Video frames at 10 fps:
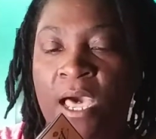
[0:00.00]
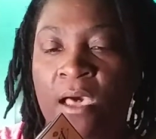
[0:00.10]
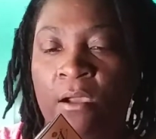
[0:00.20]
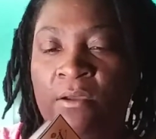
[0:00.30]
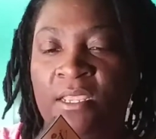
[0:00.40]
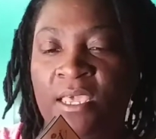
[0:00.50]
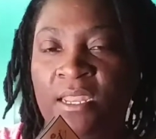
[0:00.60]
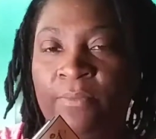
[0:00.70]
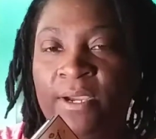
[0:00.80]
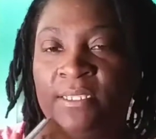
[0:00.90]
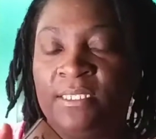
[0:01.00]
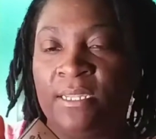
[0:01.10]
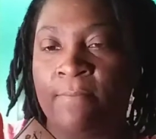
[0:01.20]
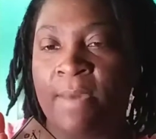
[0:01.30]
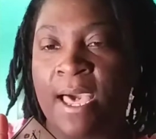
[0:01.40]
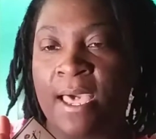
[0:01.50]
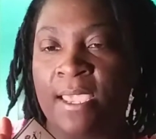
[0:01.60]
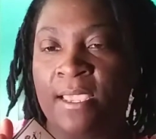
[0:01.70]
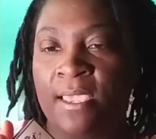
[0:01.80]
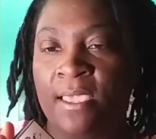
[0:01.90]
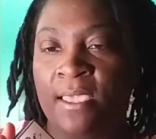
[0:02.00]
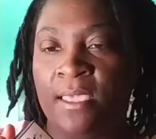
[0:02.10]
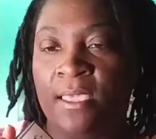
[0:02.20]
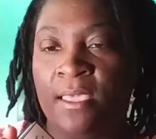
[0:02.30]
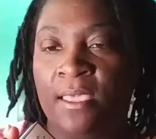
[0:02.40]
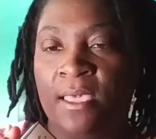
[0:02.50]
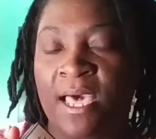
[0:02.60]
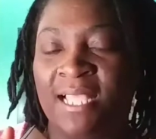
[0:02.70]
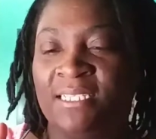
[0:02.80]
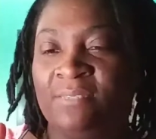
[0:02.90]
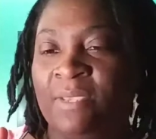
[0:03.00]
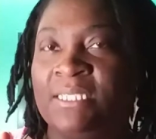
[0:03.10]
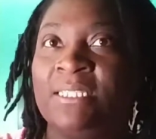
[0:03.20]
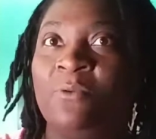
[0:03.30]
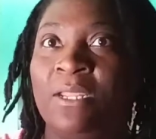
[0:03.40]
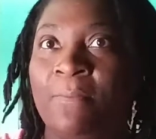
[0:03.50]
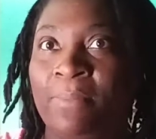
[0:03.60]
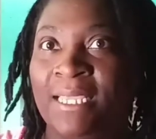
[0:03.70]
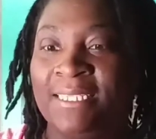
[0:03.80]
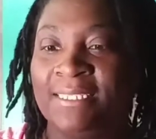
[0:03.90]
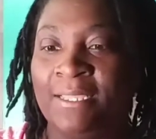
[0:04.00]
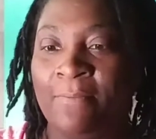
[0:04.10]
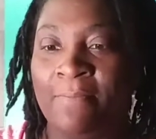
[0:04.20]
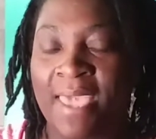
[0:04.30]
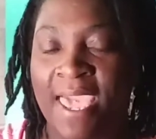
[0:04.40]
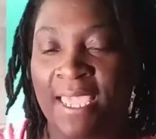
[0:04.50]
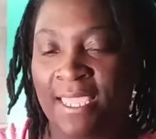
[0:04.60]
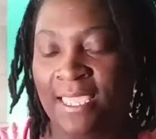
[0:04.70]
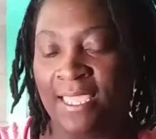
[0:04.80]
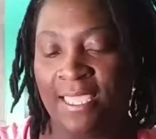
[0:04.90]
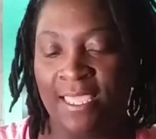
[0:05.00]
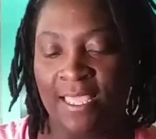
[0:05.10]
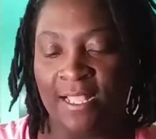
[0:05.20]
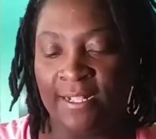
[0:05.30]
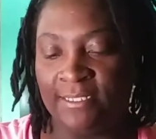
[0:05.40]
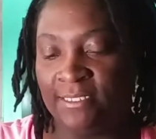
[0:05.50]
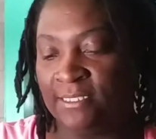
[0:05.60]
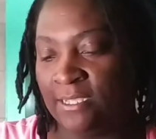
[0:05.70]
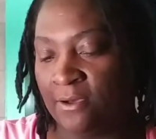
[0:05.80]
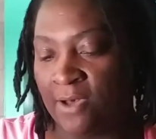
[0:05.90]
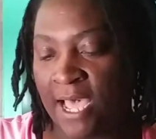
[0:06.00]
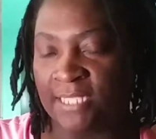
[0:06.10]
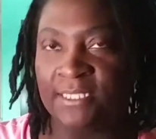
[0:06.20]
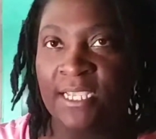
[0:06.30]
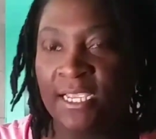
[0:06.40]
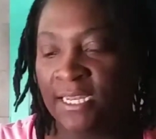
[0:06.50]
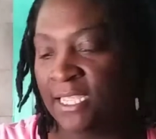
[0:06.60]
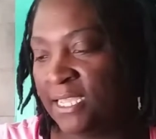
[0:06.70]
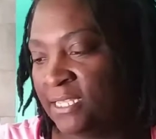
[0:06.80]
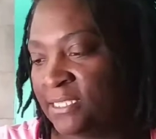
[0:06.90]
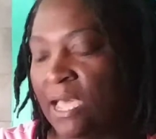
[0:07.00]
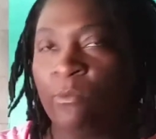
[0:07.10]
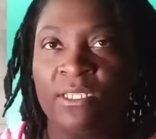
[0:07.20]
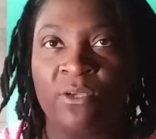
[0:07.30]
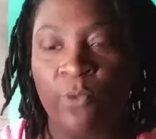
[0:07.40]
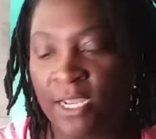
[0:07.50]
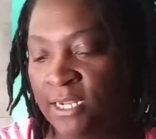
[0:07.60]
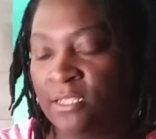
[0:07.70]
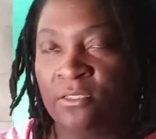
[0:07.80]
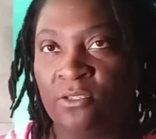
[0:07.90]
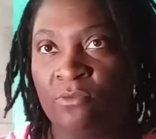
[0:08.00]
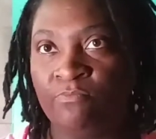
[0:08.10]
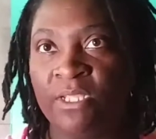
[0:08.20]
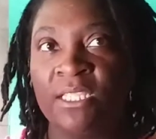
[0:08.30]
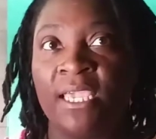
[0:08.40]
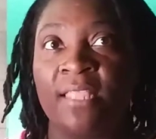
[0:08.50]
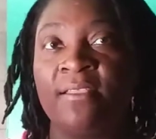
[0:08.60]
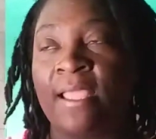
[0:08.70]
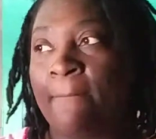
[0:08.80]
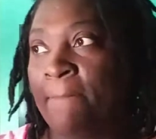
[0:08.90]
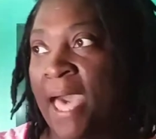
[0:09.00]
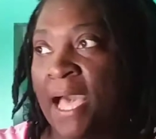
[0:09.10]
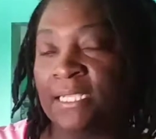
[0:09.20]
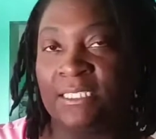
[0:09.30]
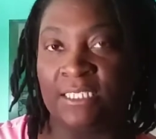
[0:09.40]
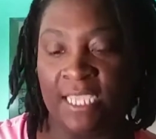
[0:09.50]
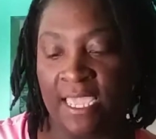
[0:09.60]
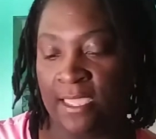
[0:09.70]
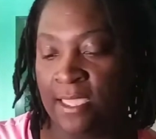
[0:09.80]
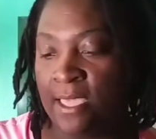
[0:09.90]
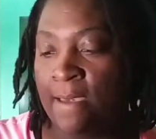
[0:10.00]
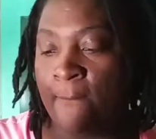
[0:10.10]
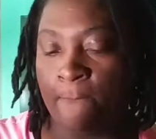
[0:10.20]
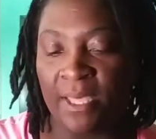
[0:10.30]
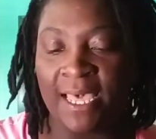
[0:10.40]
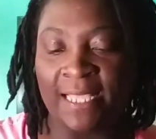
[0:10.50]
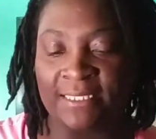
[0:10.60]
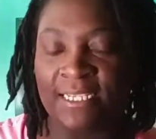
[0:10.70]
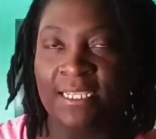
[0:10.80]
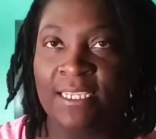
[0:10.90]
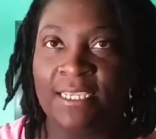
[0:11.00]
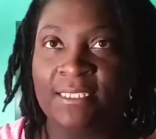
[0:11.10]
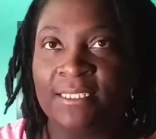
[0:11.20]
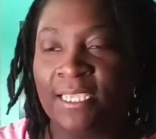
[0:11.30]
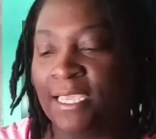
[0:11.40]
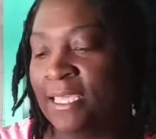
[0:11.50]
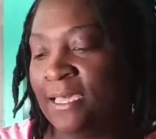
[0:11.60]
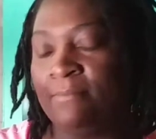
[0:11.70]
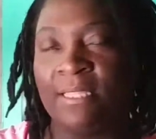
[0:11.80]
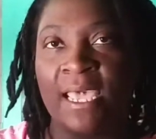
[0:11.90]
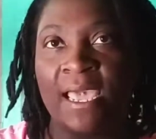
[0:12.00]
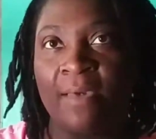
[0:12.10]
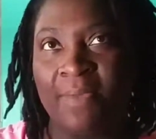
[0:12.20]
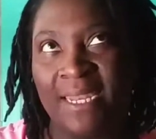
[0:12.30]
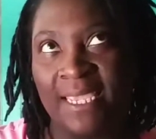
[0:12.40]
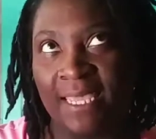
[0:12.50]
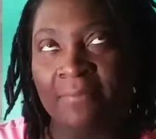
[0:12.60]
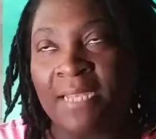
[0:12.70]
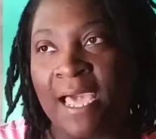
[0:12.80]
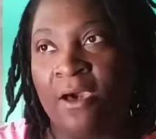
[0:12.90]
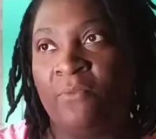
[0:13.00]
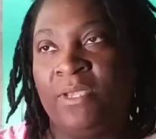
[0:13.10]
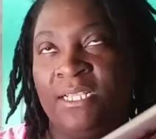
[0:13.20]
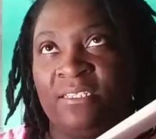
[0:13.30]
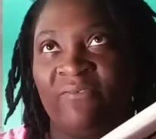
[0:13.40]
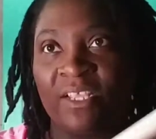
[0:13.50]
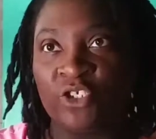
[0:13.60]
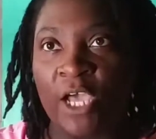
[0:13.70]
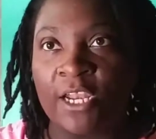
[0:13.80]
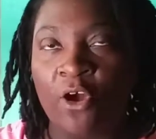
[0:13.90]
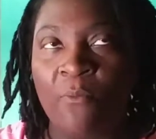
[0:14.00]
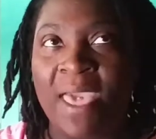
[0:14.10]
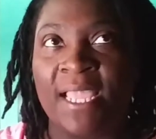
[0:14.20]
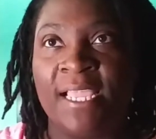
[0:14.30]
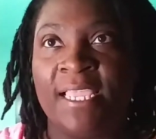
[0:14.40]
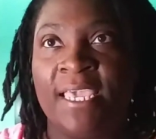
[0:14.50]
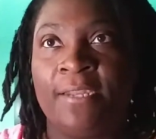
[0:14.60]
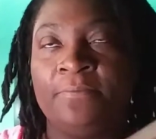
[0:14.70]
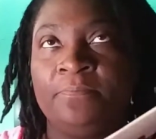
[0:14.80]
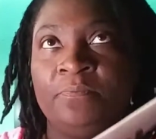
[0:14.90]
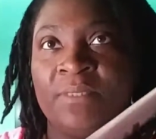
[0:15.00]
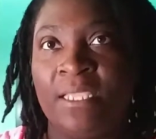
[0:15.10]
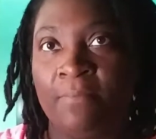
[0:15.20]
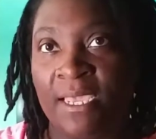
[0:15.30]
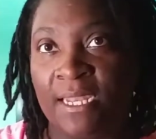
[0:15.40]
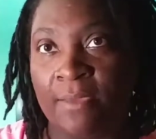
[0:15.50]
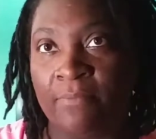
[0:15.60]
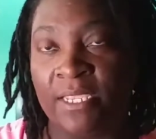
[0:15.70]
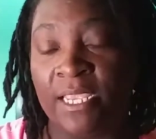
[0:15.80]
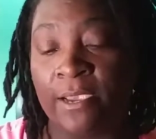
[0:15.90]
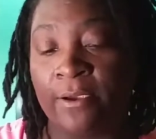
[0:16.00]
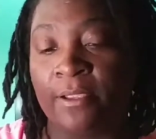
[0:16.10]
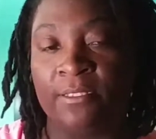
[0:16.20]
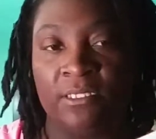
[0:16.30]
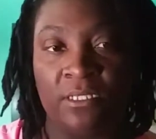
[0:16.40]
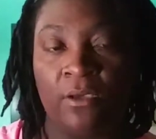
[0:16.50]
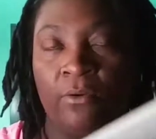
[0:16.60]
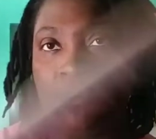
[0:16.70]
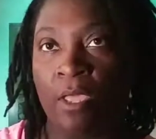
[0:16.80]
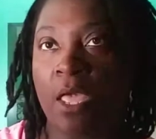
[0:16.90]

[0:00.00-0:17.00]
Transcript: I already had a person in mind. I just basically want to bless them back. So I seen these. I wasn't ready to put together the box yet, but I seen these and I'm like, I better get them now because if I try to go back and get them, they might not be there. So